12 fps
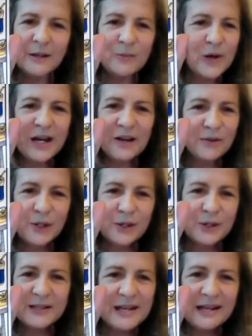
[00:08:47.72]
Whatever
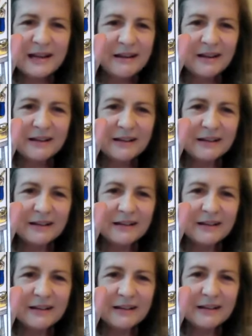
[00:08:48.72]
you're seeing,
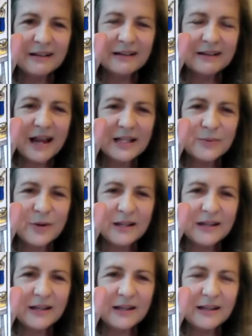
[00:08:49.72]
that's
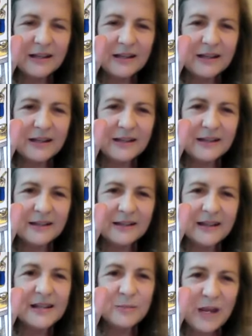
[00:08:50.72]
what
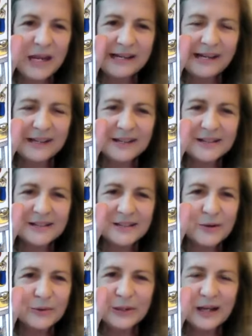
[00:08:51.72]
his meaning is.
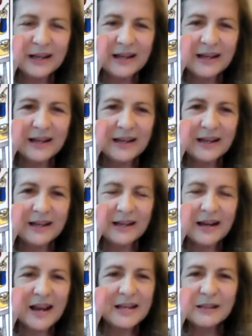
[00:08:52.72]
So
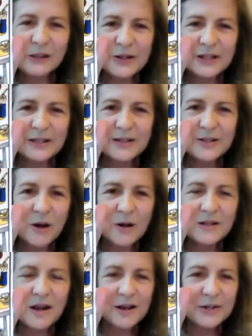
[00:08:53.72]
I can look at these
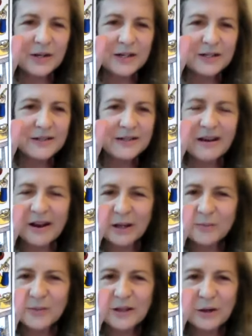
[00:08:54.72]
cards 100
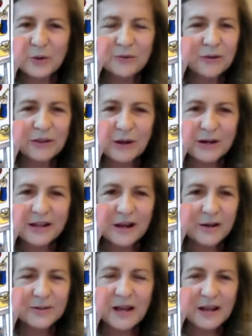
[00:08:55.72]
times, and over 30
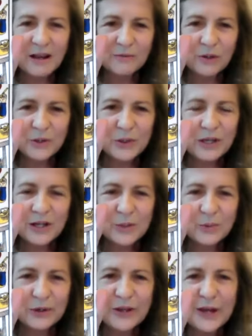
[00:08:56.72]
years, I have looked at each
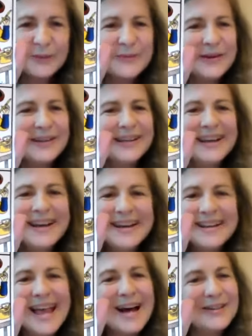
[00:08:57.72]
one of them
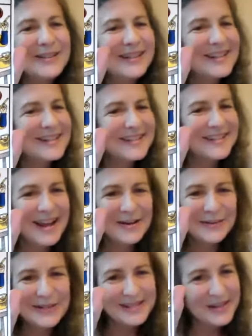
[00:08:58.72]
countless
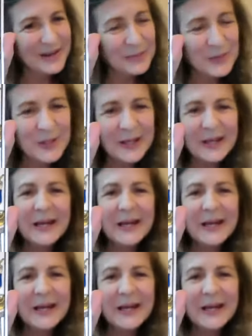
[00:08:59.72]
times.